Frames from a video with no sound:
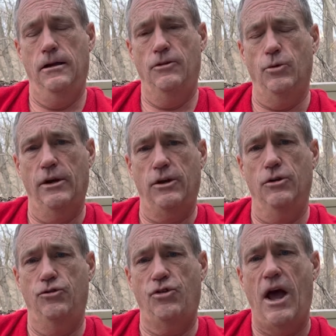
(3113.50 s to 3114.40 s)
to
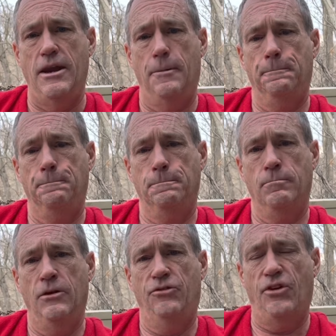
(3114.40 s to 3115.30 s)
include China.
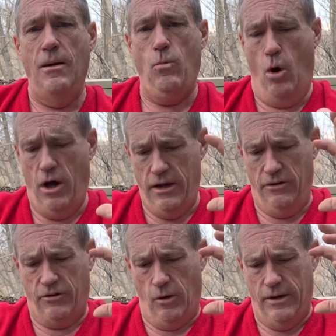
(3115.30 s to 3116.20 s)
Someone
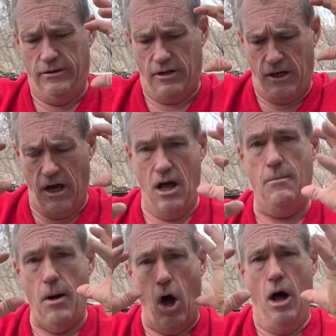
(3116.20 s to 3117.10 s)
is going to
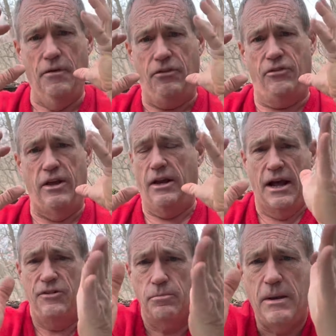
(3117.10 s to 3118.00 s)
come on the scene, and
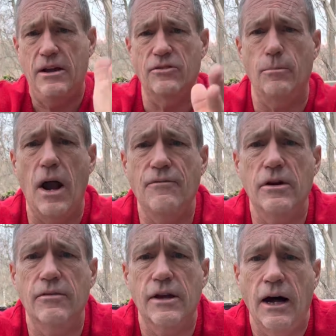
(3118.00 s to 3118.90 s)
I speak as a prophet
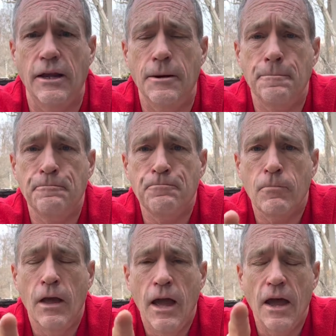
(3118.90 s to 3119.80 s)
of God,
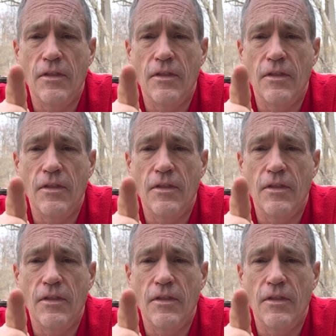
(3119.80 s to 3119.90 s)
and